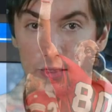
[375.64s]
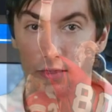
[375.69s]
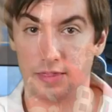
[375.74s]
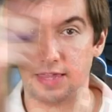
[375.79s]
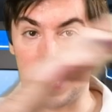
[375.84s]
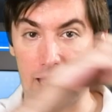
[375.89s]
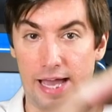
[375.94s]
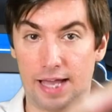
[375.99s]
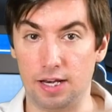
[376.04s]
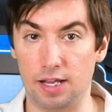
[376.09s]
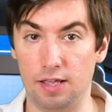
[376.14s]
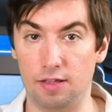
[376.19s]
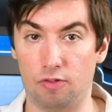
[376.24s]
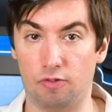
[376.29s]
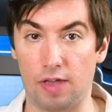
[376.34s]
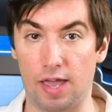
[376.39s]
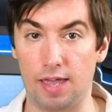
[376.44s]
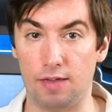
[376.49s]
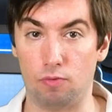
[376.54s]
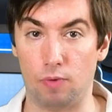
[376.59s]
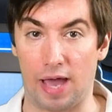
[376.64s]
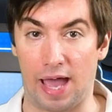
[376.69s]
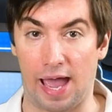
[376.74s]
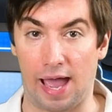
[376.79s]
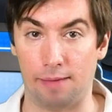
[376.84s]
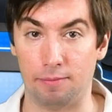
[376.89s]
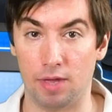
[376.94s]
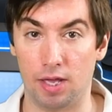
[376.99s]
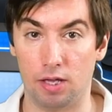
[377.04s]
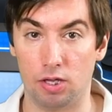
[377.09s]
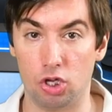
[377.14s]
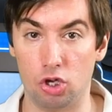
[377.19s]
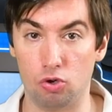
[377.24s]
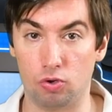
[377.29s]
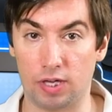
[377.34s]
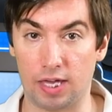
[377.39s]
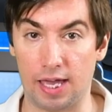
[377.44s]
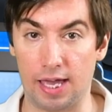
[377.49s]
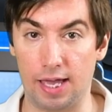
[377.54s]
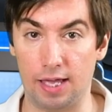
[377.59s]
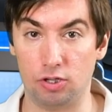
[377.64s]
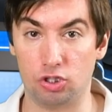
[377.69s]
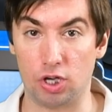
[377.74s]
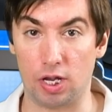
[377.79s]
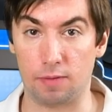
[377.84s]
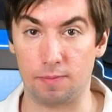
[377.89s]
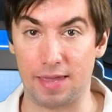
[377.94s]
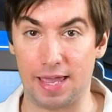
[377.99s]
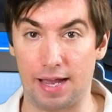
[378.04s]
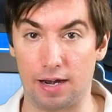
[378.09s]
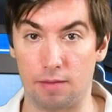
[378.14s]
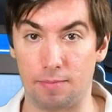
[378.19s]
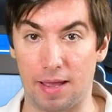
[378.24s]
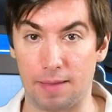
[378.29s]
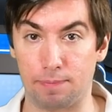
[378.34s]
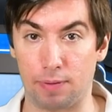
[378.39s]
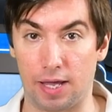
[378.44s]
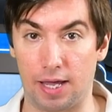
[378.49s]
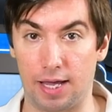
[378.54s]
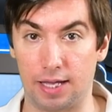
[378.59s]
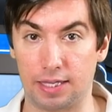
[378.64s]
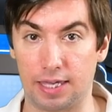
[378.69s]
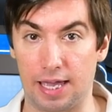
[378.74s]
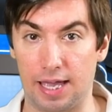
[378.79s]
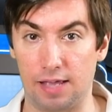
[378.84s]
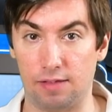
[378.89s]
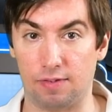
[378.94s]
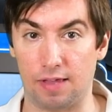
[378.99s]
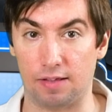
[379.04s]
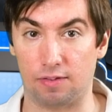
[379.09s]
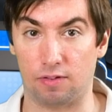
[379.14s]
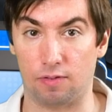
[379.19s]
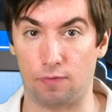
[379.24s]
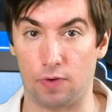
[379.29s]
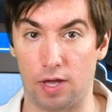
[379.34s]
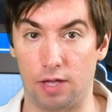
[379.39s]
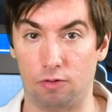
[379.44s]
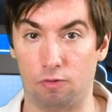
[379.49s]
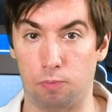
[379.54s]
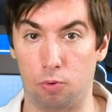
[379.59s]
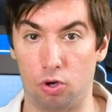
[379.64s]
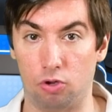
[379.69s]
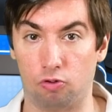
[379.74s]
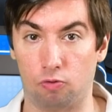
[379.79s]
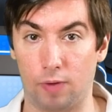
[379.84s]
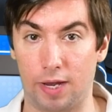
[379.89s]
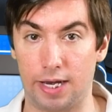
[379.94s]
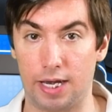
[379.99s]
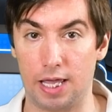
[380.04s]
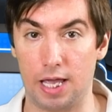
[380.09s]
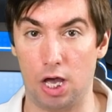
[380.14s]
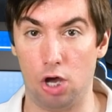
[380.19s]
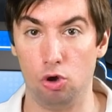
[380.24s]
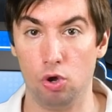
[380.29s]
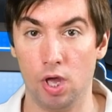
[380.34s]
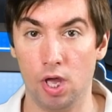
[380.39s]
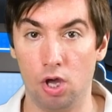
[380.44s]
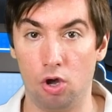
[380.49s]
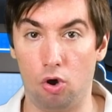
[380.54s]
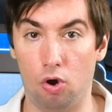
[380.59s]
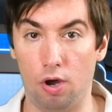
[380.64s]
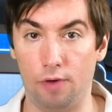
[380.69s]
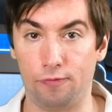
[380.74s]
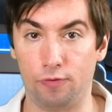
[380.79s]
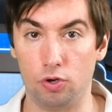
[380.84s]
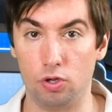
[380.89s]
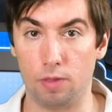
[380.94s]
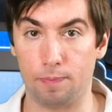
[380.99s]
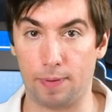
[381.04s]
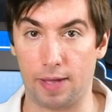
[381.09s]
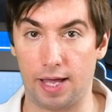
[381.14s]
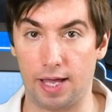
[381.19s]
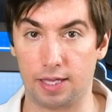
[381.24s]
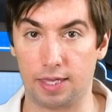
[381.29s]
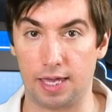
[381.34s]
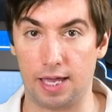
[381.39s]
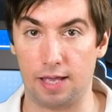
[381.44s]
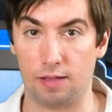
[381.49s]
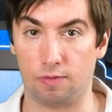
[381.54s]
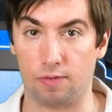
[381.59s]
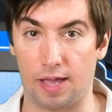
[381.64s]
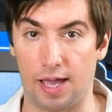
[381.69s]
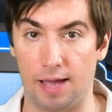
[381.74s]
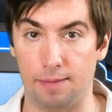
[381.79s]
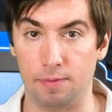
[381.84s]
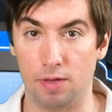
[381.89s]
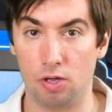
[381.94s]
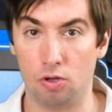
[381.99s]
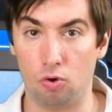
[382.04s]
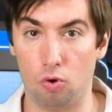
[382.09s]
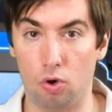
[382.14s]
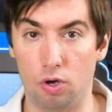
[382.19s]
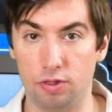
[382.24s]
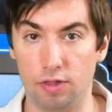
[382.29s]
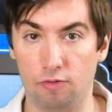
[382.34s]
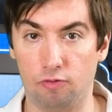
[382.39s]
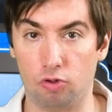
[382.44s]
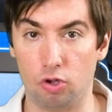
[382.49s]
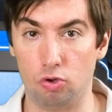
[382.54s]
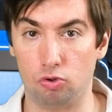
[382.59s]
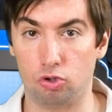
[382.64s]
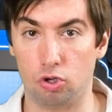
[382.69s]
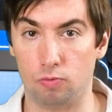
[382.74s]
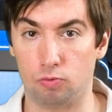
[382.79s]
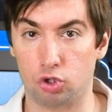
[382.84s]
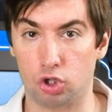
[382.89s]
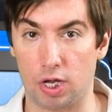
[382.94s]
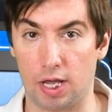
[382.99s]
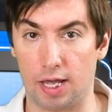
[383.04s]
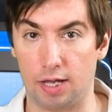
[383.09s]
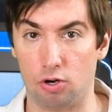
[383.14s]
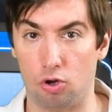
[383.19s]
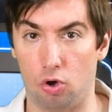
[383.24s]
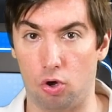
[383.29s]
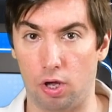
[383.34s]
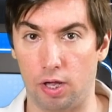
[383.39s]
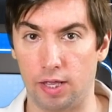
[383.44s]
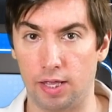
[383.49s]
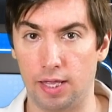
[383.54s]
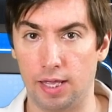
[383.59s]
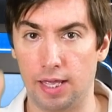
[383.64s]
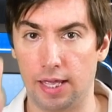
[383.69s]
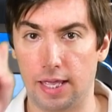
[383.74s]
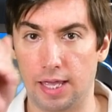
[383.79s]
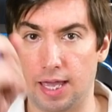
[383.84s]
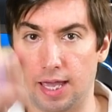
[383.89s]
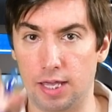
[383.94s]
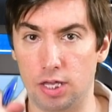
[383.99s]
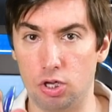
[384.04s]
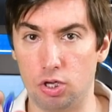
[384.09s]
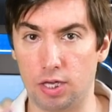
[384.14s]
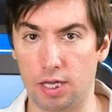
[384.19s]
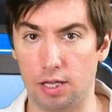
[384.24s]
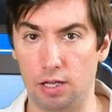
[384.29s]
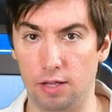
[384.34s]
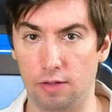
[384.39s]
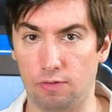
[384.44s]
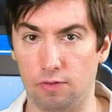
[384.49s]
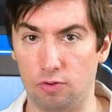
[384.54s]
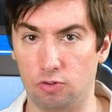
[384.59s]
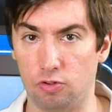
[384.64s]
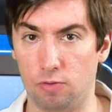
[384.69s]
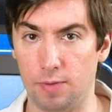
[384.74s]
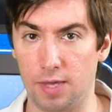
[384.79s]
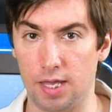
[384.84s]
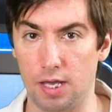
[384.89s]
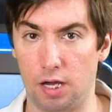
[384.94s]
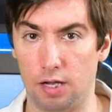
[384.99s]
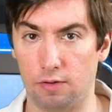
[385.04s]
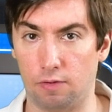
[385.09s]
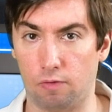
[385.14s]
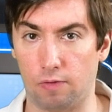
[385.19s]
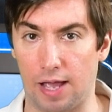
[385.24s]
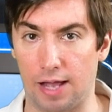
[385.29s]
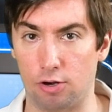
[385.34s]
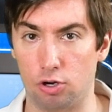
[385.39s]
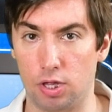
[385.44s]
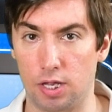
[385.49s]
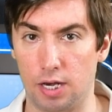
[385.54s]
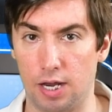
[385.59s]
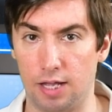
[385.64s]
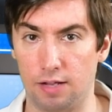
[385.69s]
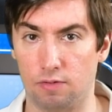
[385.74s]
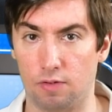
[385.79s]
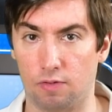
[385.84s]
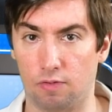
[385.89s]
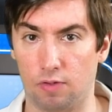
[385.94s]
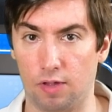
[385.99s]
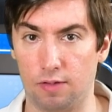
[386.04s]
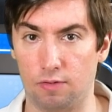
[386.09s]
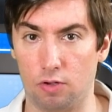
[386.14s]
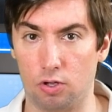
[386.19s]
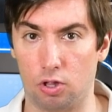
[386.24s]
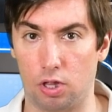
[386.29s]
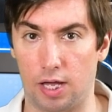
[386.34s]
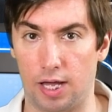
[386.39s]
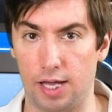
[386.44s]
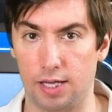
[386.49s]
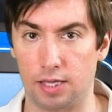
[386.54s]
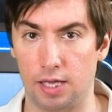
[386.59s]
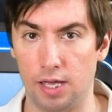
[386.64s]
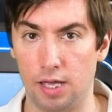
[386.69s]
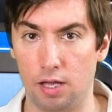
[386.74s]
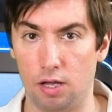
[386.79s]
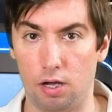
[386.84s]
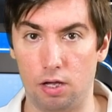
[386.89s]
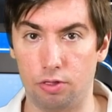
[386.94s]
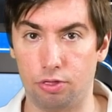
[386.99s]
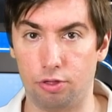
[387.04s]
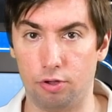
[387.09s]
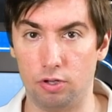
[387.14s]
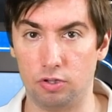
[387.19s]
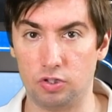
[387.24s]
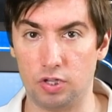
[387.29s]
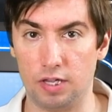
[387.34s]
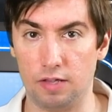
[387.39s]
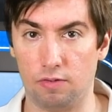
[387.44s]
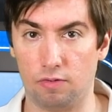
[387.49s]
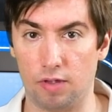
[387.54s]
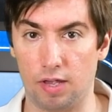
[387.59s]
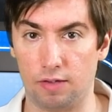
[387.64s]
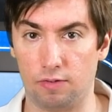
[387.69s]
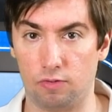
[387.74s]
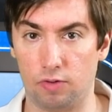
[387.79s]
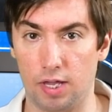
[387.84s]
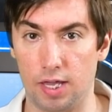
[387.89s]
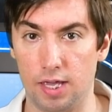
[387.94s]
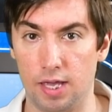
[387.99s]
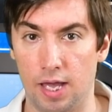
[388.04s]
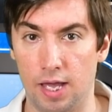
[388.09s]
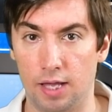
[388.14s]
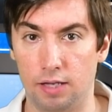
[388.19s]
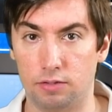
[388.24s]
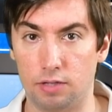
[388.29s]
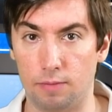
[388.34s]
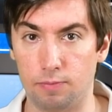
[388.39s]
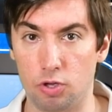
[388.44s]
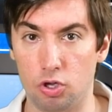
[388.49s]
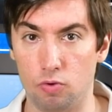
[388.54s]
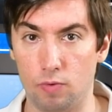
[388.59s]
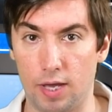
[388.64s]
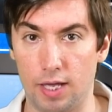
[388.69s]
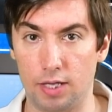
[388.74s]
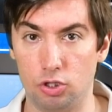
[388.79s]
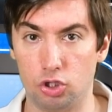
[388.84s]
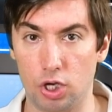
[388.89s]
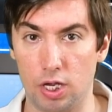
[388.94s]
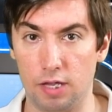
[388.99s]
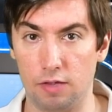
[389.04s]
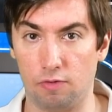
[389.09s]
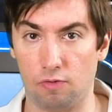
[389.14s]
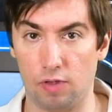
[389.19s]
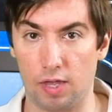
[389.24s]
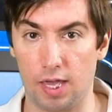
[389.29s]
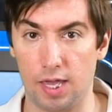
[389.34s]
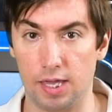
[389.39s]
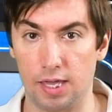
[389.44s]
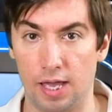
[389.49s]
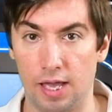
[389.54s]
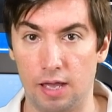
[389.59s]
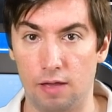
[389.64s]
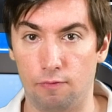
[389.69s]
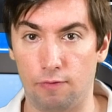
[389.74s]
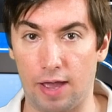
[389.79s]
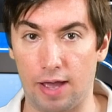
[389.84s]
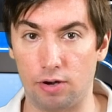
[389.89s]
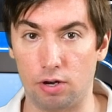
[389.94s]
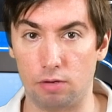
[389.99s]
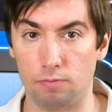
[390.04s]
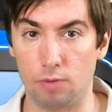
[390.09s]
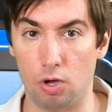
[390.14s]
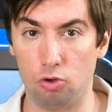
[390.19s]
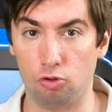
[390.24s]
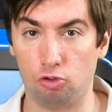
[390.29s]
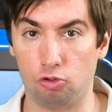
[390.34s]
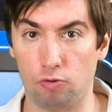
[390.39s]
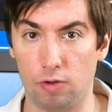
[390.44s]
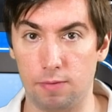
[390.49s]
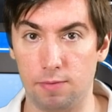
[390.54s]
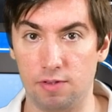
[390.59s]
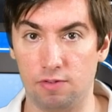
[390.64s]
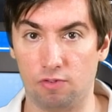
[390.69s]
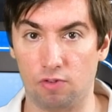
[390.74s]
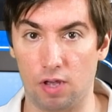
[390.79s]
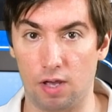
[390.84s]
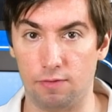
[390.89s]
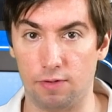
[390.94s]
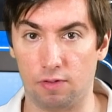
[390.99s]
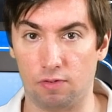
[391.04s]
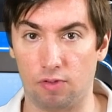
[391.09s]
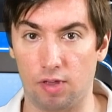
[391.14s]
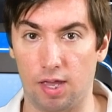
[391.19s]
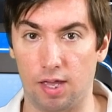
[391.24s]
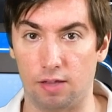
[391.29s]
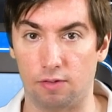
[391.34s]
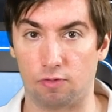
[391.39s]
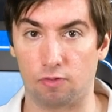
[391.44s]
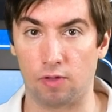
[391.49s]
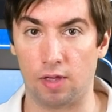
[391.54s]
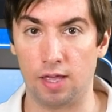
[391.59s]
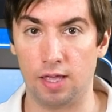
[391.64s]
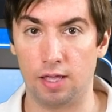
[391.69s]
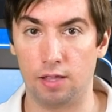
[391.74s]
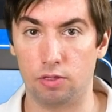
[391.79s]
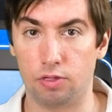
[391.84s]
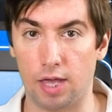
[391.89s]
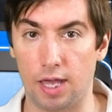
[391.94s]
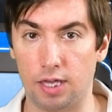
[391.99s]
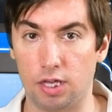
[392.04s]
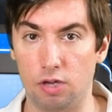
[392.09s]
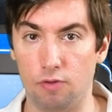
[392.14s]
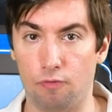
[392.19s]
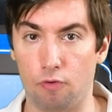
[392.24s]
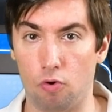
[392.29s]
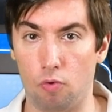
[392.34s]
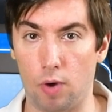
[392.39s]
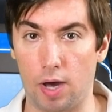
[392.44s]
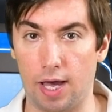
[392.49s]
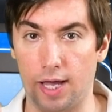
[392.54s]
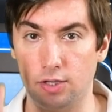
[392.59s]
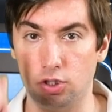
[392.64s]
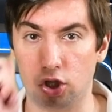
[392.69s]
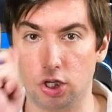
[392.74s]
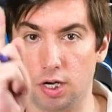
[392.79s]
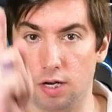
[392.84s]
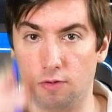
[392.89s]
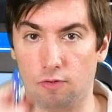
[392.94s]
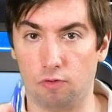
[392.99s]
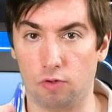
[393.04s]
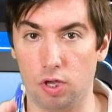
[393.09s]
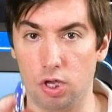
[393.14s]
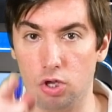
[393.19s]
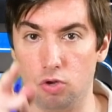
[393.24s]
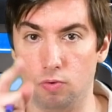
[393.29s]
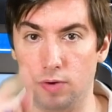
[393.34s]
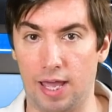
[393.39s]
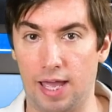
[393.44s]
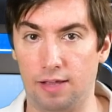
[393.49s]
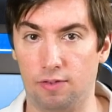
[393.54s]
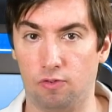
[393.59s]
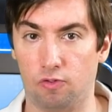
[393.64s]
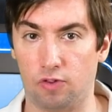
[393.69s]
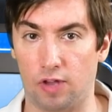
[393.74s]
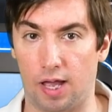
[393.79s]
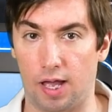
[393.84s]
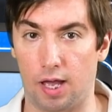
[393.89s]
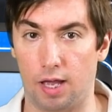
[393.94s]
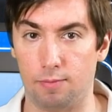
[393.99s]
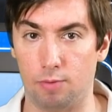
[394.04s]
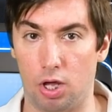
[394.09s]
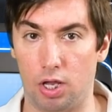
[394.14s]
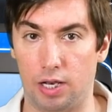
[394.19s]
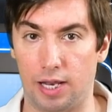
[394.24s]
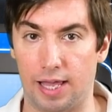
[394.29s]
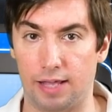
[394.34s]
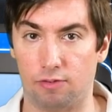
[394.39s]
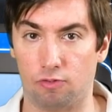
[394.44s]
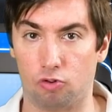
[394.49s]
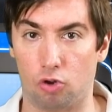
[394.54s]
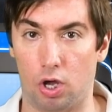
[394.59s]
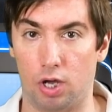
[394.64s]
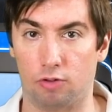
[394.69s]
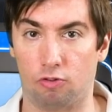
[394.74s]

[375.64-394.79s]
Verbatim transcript: That is a wrap. You can check me out on my podcast at Stefan Sports Radio or through the podcast app or this YouTube channel. And you can listen to me on Saturday nights at 6 o'clock on 1360 WNJC, found on most streaming services. Thank you for watching and see you next time on Let's Talk